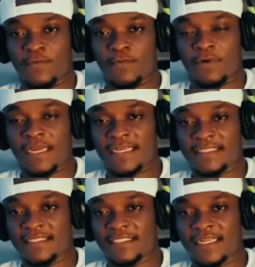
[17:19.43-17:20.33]
What
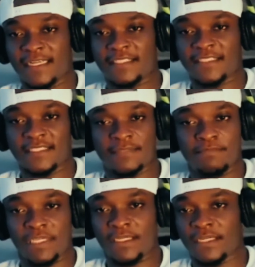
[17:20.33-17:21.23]
has the challenges
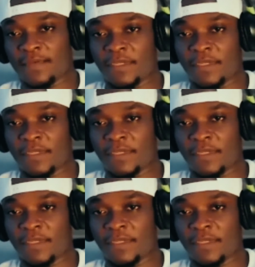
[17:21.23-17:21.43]
been?